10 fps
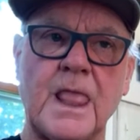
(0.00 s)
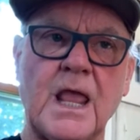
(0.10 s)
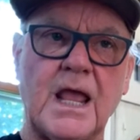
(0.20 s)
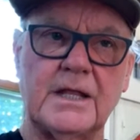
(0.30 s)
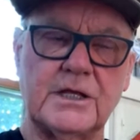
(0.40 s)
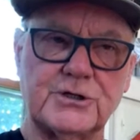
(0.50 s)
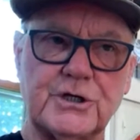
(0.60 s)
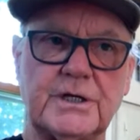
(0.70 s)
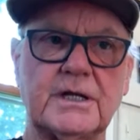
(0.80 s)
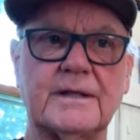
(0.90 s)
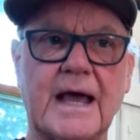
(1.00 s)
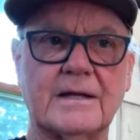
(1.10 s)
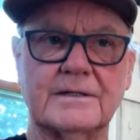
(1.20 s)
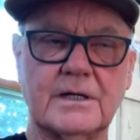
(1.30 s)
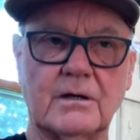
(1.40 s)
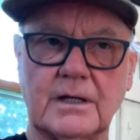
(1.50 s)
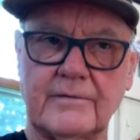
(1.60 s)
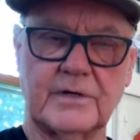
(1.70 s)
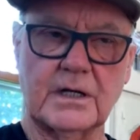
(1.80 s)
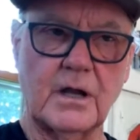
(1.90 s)
And then she did that until
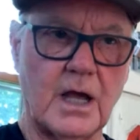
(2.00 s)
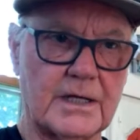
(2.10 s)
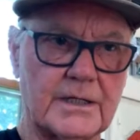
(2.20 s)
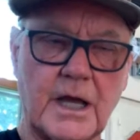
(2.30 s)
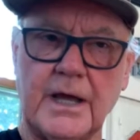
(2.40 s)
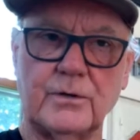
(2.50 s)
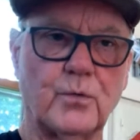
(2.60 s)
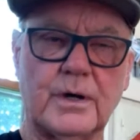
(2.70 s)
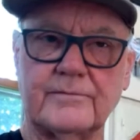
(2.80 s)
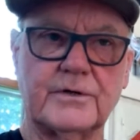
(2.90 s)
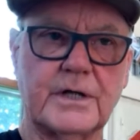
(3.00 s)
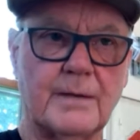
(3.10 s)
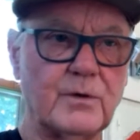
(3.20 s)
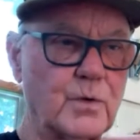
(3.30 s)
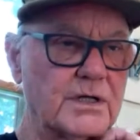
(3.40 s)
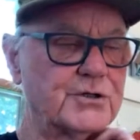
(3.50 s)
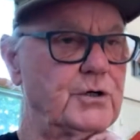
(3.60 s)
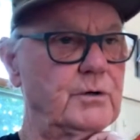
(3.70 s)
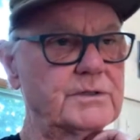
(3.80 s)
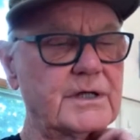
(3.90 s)
11 o'clock at night or whatever time it was.
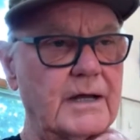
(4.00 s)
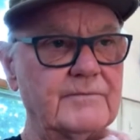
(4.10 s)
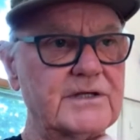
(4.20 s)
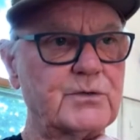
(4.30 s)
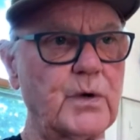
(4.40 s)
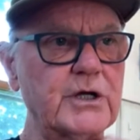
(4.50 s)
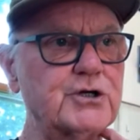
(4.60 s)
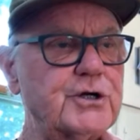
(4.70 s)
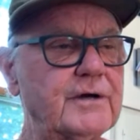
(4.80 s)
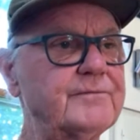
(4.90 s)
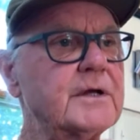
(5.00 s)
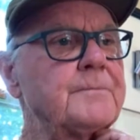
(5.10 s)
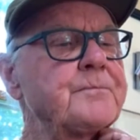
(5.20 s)
It's kind of a swing shift.